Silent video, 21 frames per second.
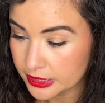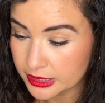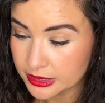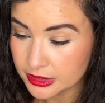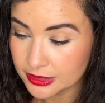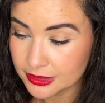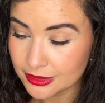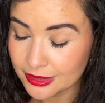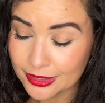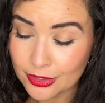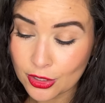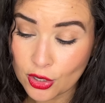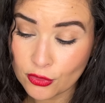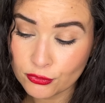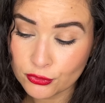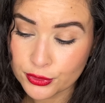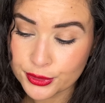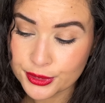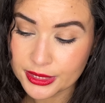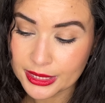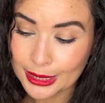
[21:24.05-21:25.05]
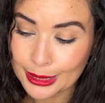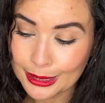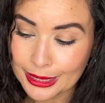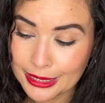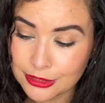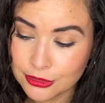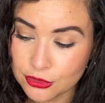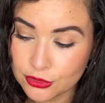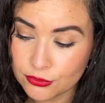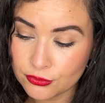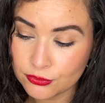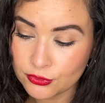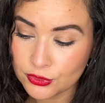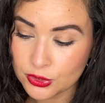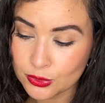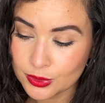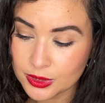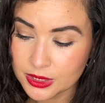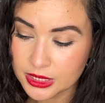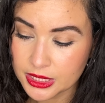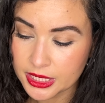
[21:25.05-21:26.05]
It's, it offers a light
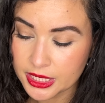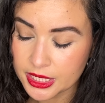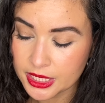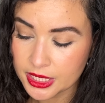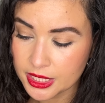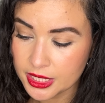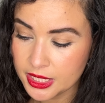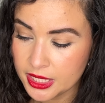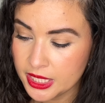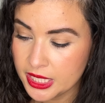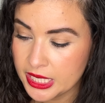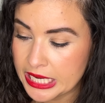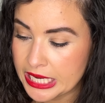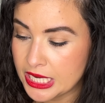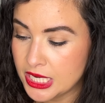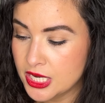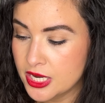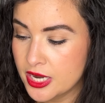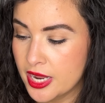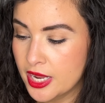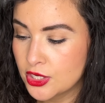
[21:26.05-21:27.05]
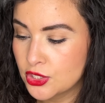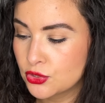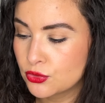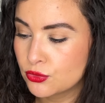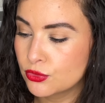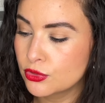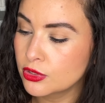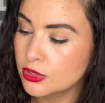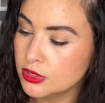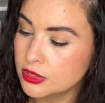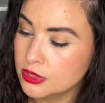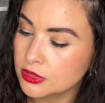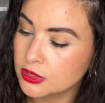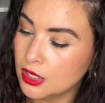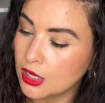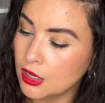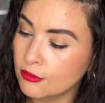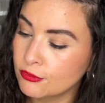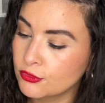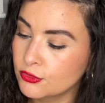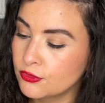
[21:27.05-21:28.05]
diffusing, natural,
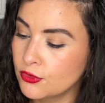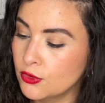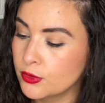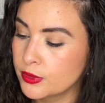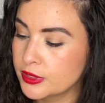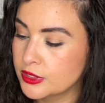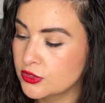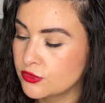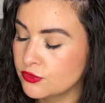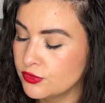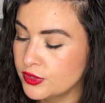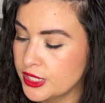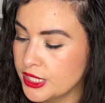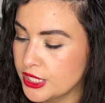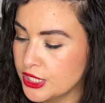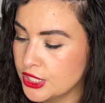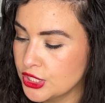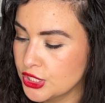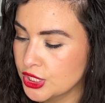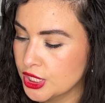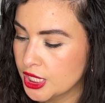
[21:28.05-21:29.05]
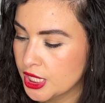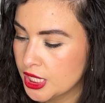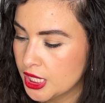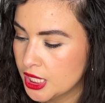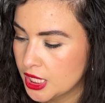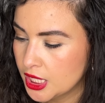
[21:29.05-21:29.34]
soft focus finish.